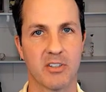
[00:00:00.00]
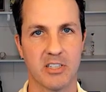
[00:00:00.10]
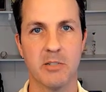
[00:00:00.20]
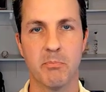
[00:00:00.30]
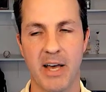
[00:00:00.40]

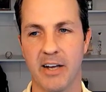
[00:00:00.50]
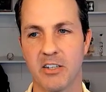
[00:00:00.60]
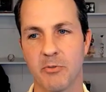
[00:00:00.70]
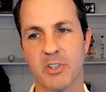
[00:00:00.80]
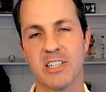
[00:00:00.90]
impact
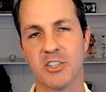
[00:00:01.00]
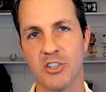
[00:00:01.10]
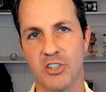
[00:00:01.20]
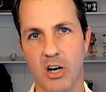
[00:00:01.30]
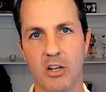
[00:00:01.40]
for
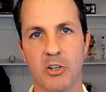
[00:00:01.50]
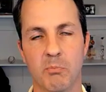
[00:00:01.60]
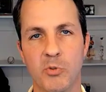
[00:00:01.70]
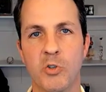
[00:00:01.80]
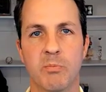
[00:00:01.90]
each dollar
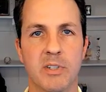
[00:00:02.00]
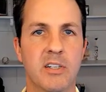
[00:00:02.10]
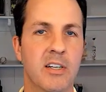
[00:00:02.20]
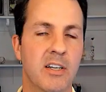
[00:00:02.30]
movement